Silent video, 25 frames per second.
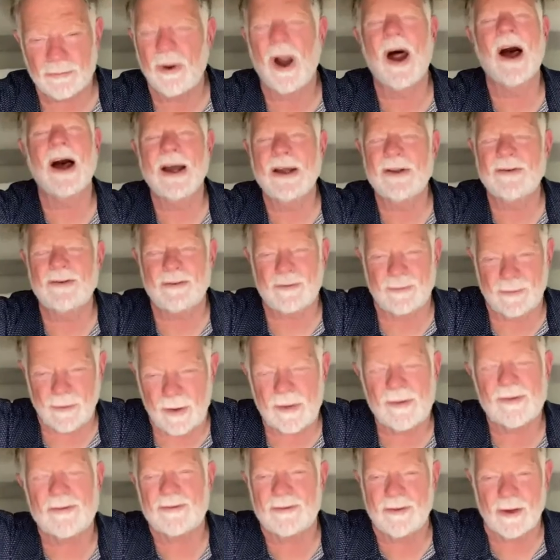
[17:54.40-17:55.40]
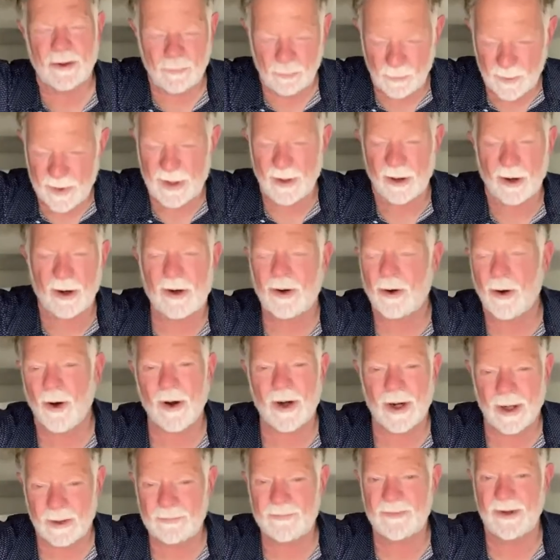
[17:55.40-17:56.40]
rise first and we are
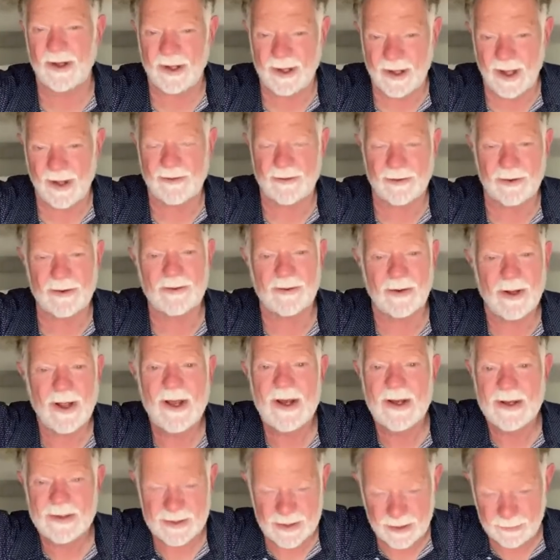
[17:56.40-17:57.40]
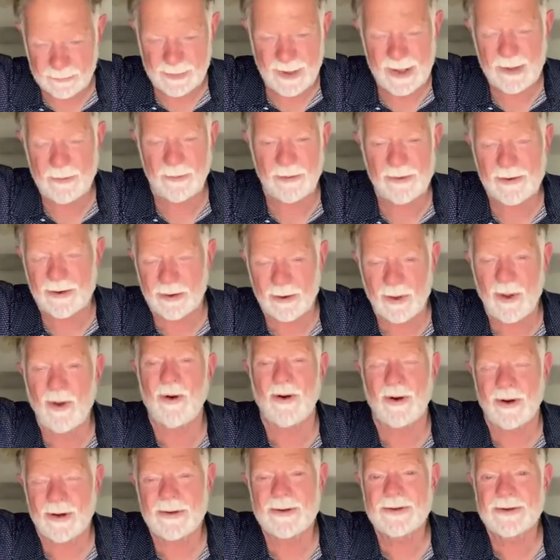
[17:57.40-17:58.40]
caught up together to be with the
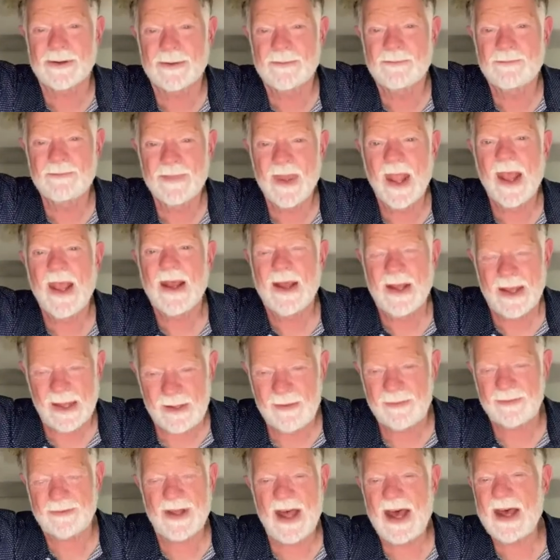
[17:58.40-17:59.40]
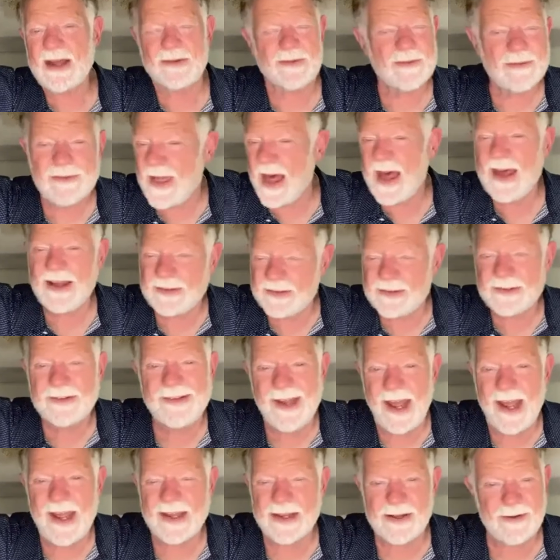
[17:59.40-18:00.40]
Lord? Is that that
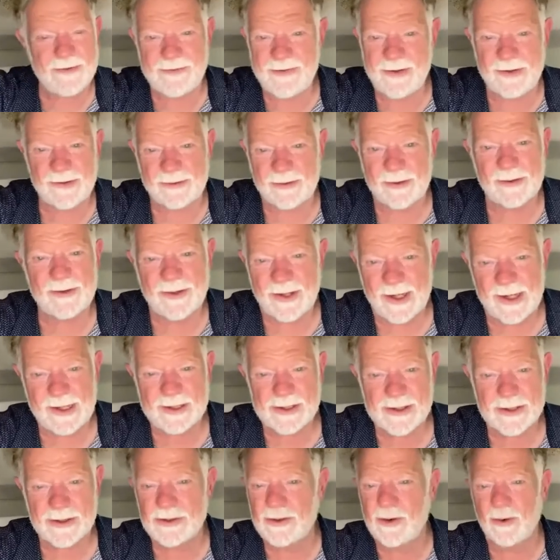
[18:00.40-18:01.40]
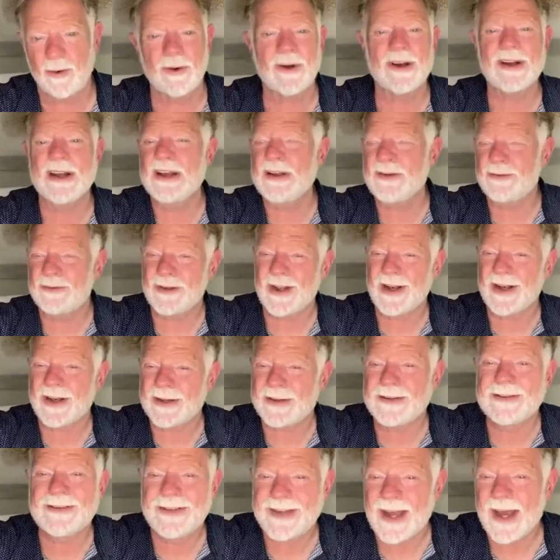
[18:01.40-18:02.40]
day of visitation, or is it
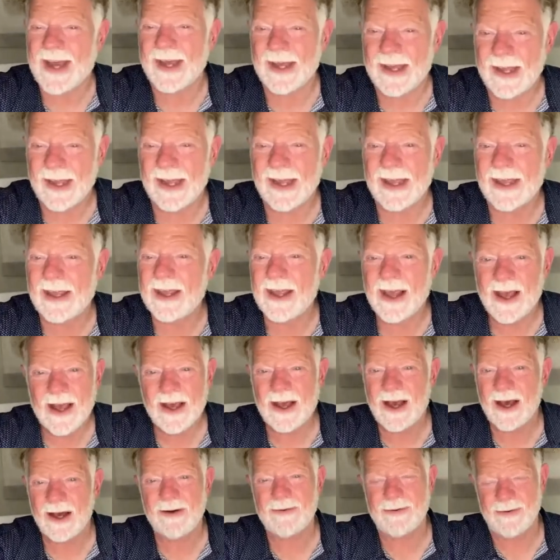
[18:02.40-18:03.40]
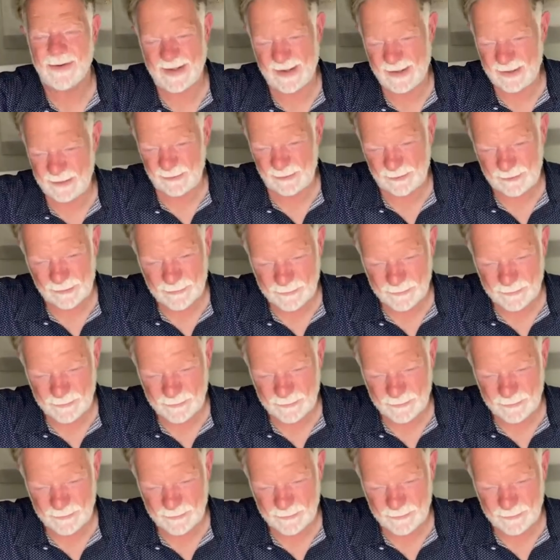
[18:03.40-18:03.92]
a day of his